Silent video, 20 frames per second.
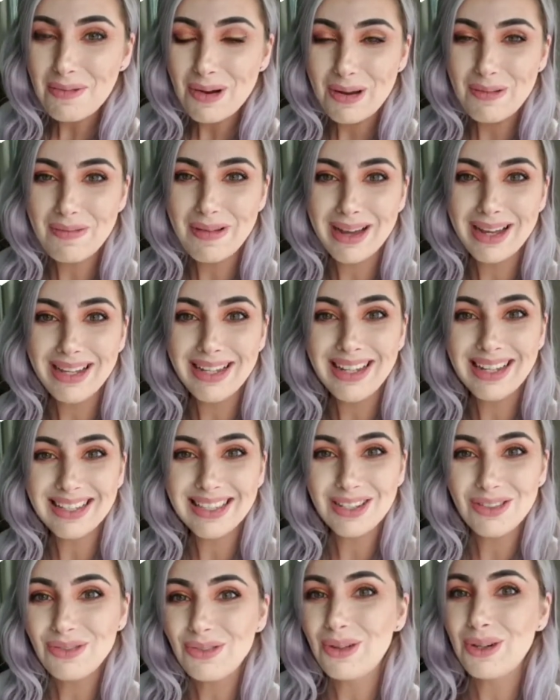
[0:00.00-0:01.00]
where my
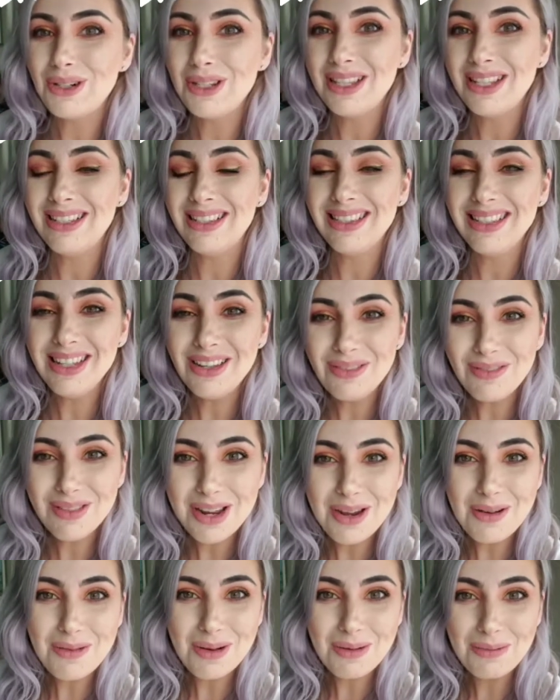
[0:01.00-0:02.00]
guest for this
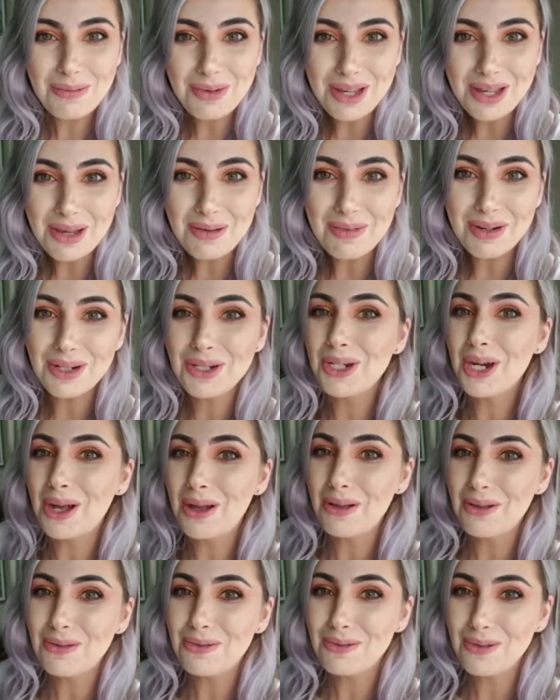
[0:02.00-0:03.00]
evening will be
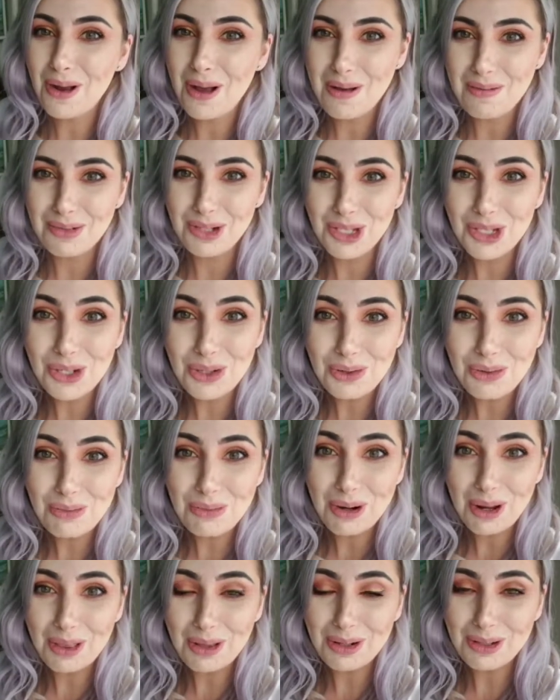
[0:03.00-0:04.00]
Michelle from Two
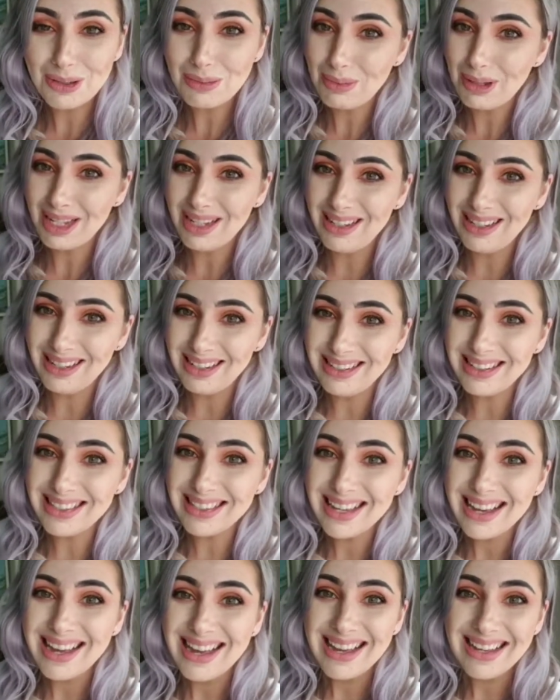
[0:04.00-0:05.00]
Brothers
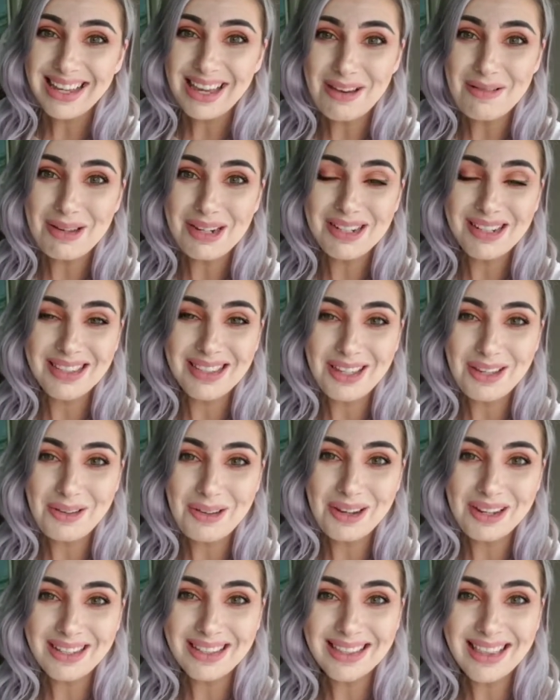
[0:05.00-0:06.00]
Blankets. Can't wait to see you
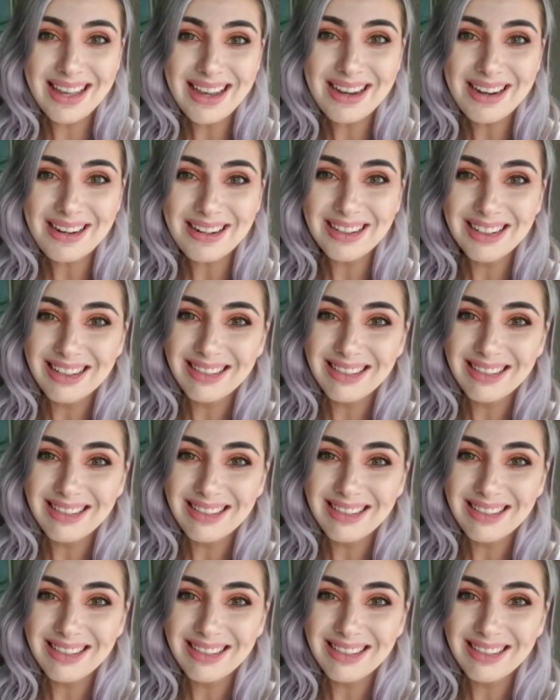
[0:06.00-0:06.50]
guys there.